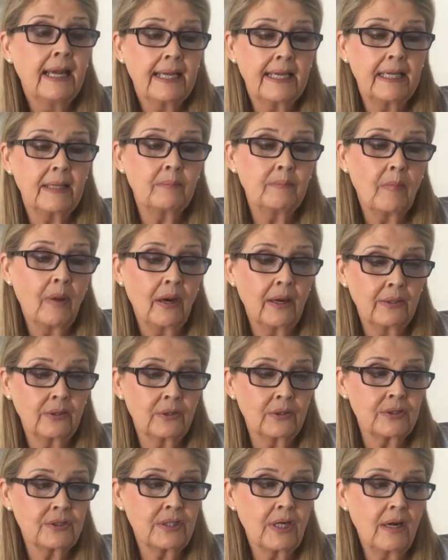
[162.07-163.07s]
in
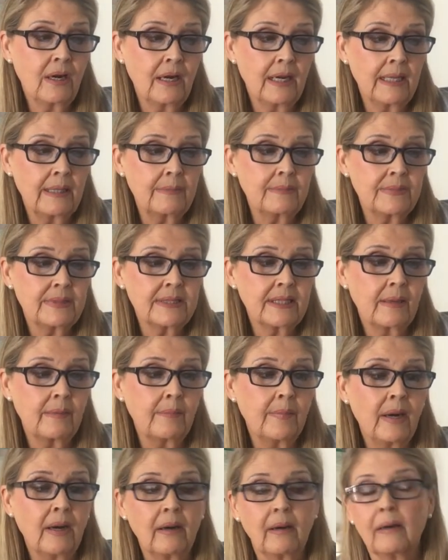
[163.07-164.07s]
modern times
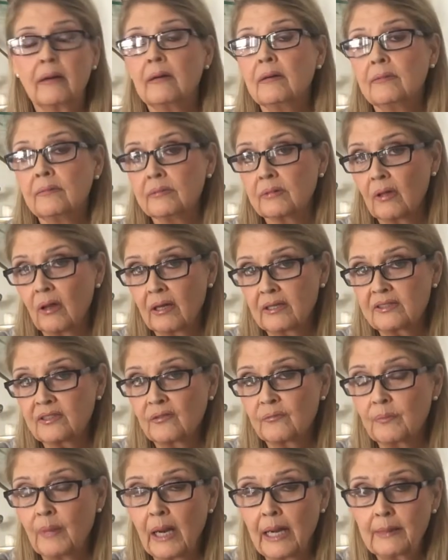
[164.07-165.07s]
among lots
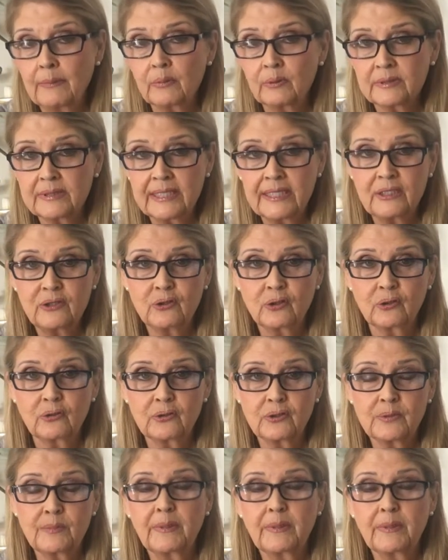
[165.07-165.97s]
of Bible teachers,